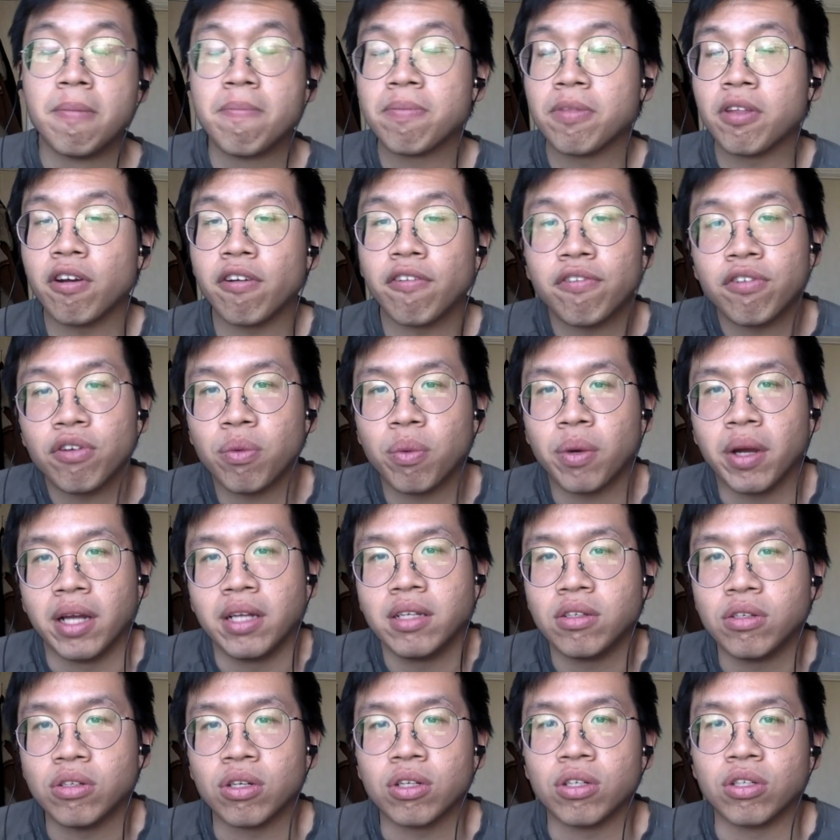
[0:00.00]
There are a few
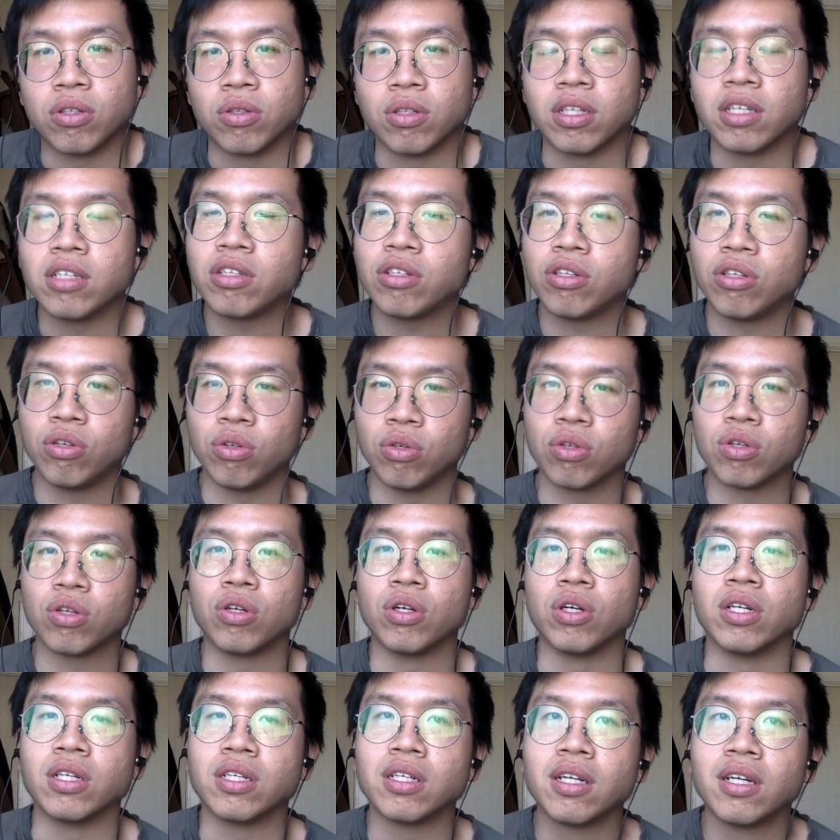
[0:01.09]
ways you could do this. You
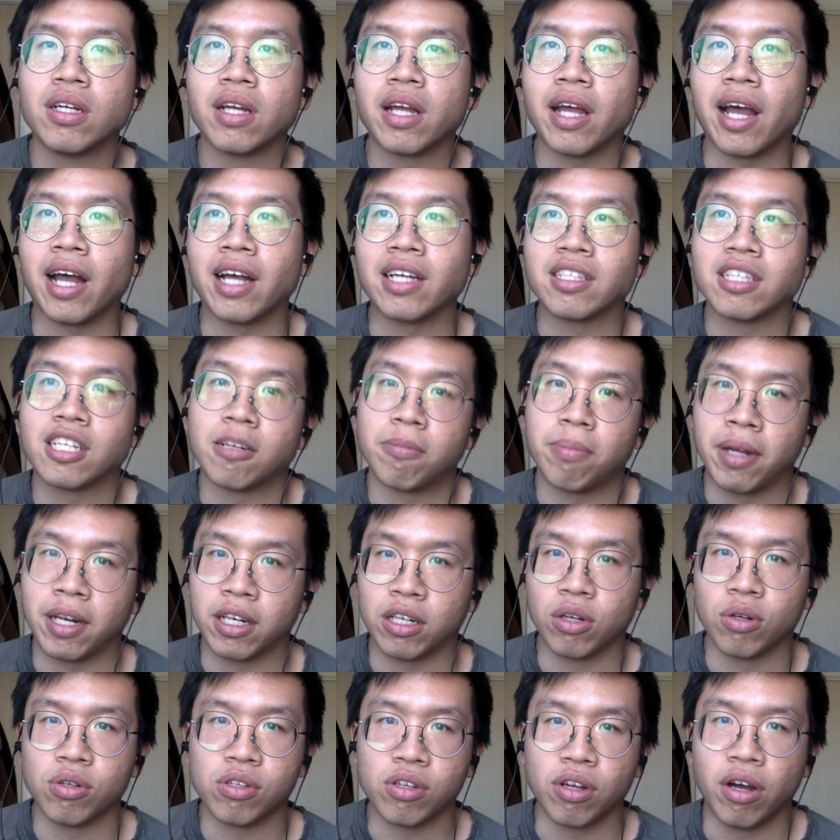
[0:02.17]
could, as the debate
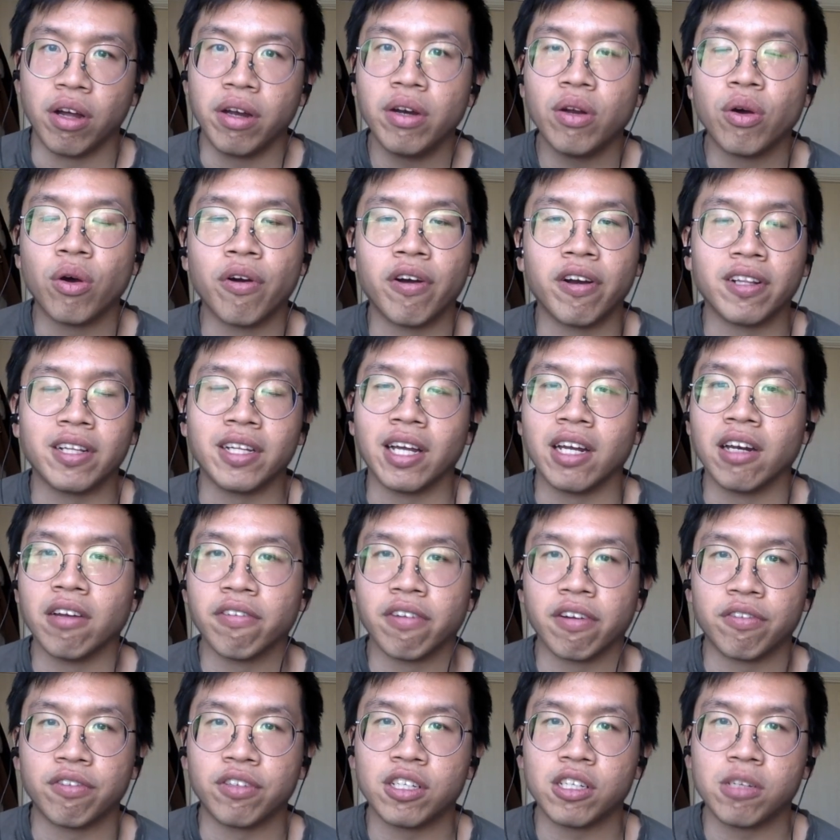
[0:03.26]
goes on, or at the end of
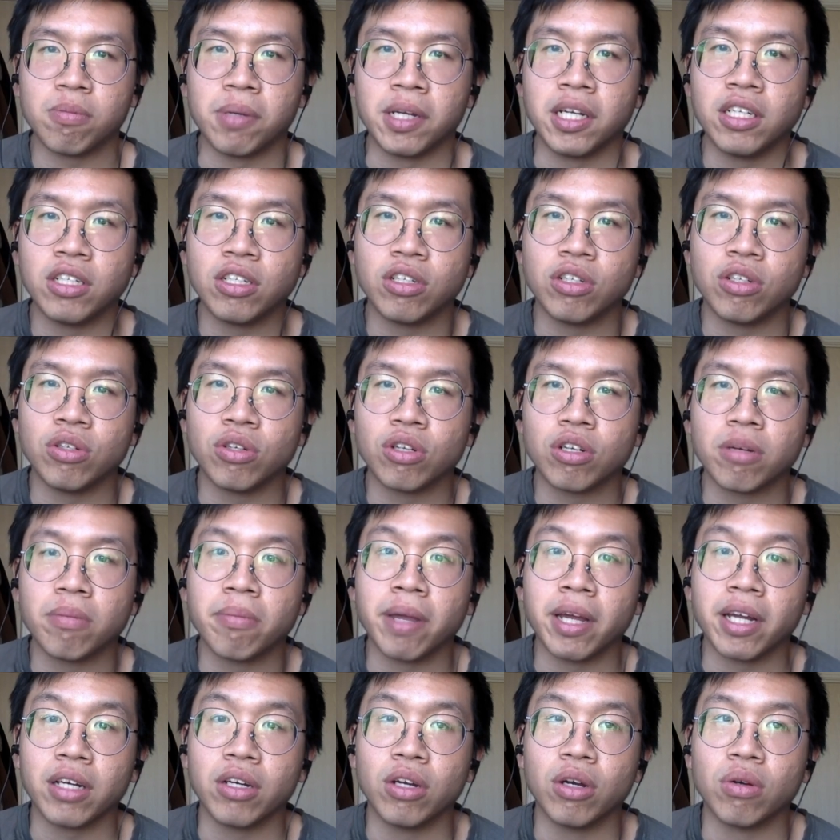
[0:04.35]
every speech, you could
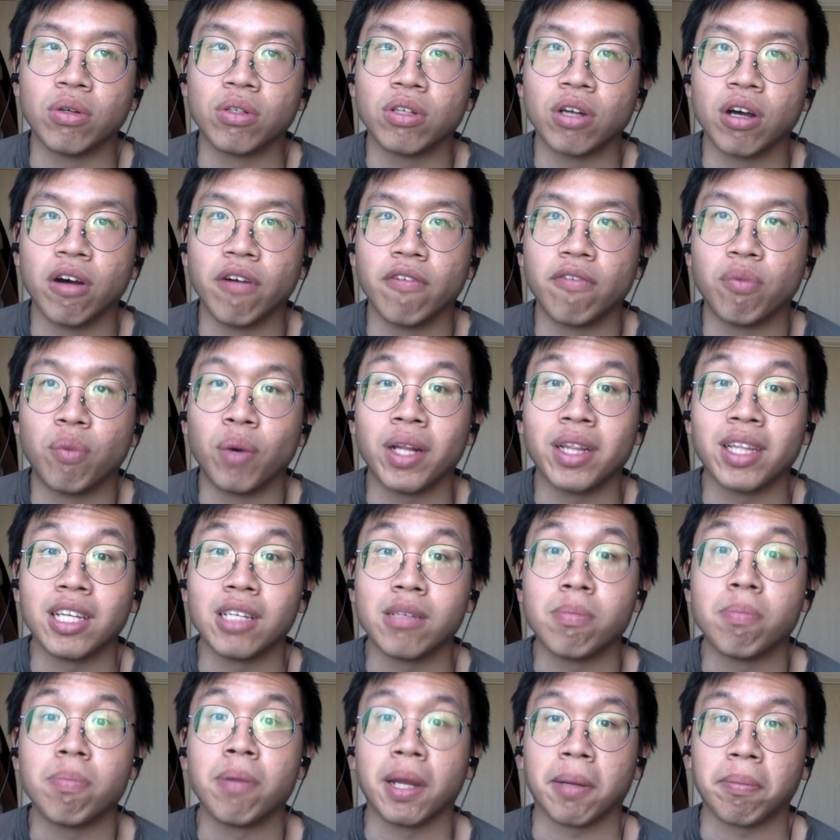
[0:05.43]
make note of what these
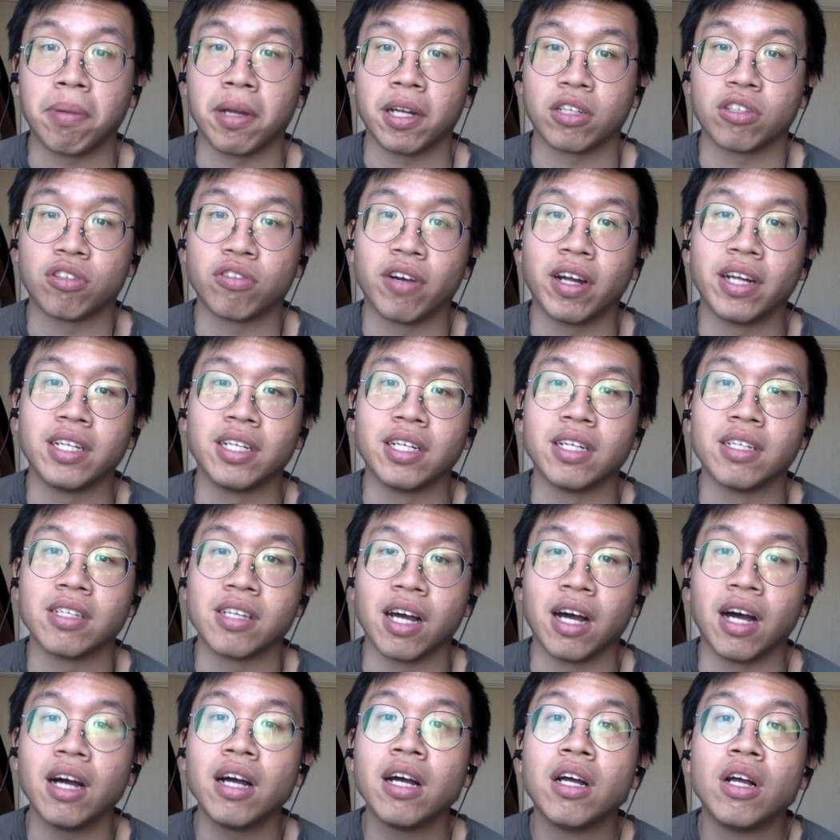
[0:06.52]
big picture ideas
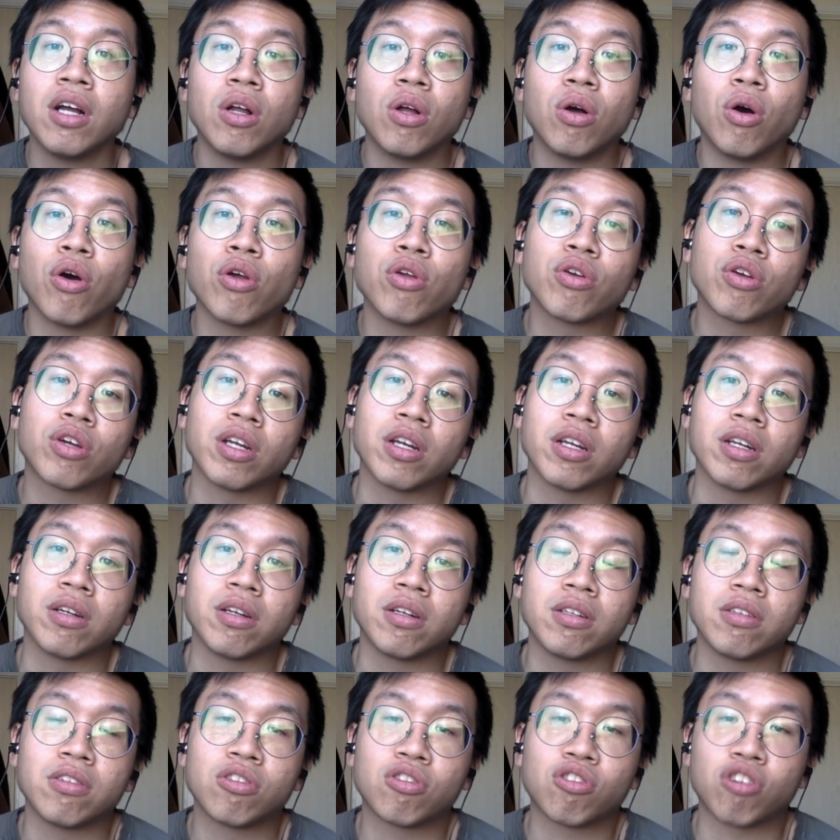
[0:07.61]
are, or you could
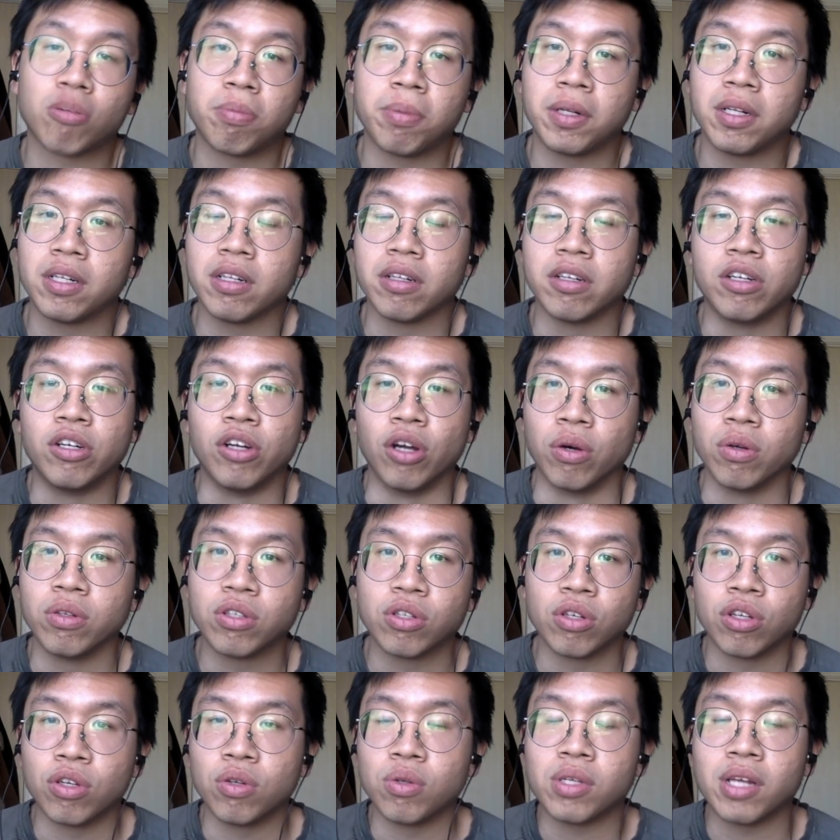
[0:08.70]
scribble notes or
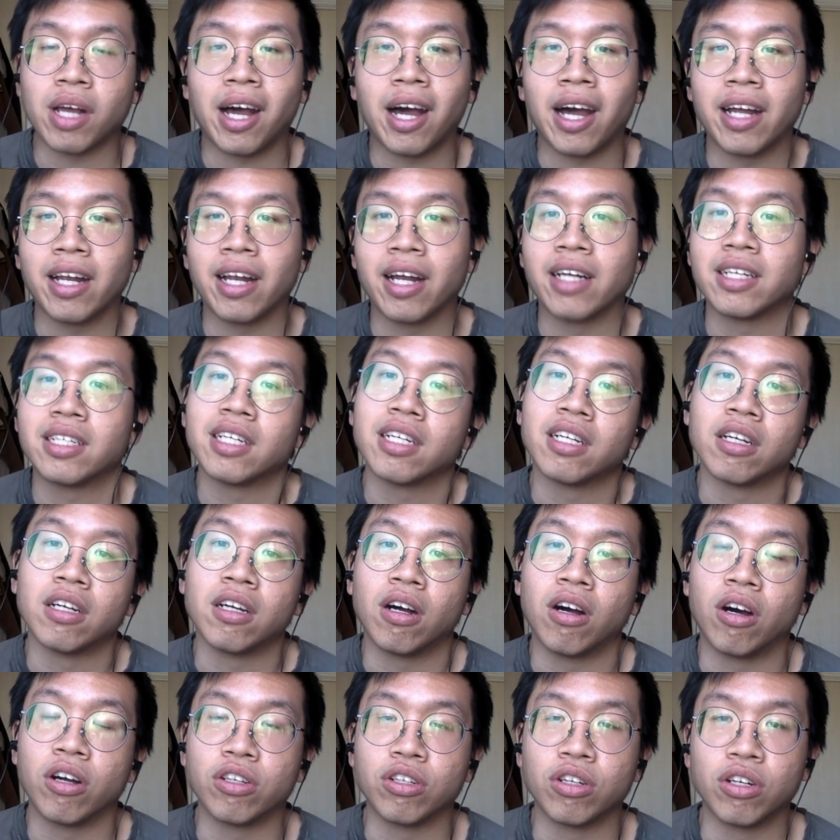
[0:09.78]
use a highlighter
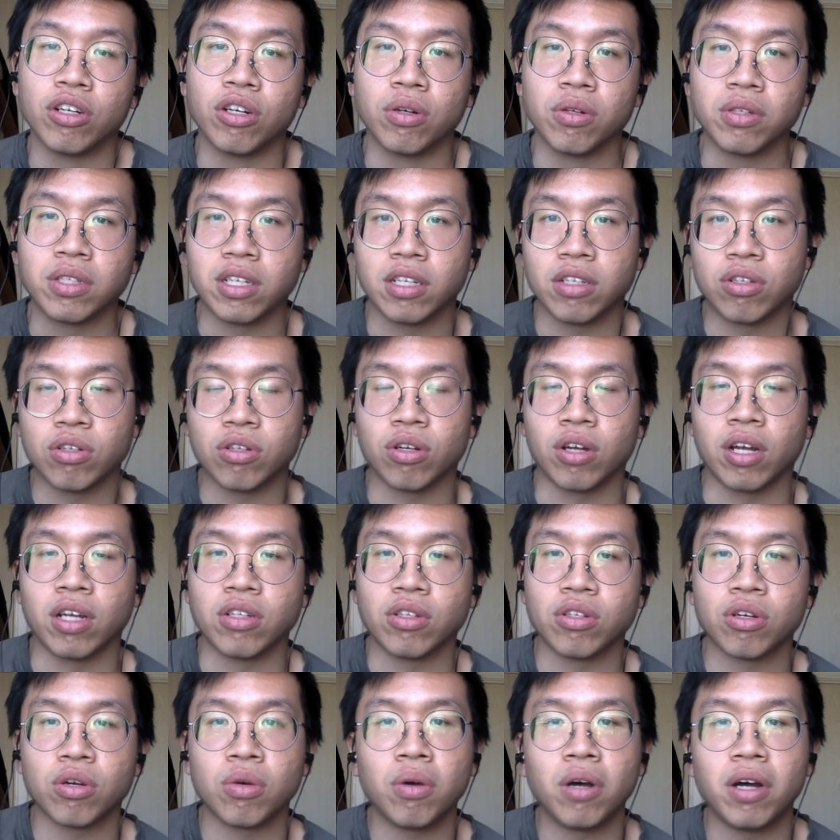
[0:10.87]
on your notes as you
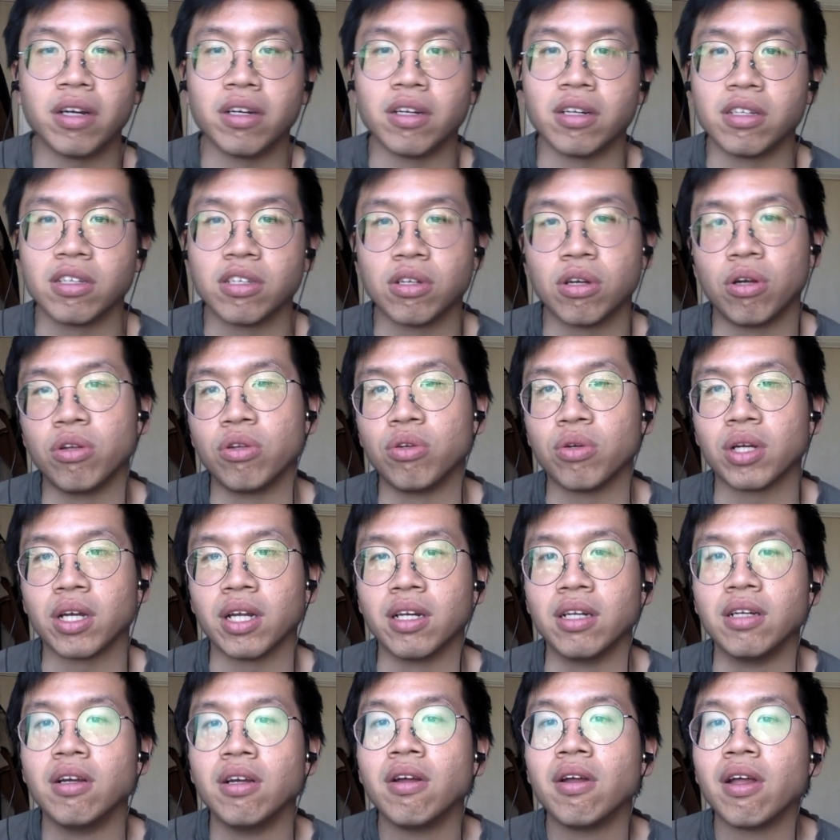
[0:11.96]
go on. And so you can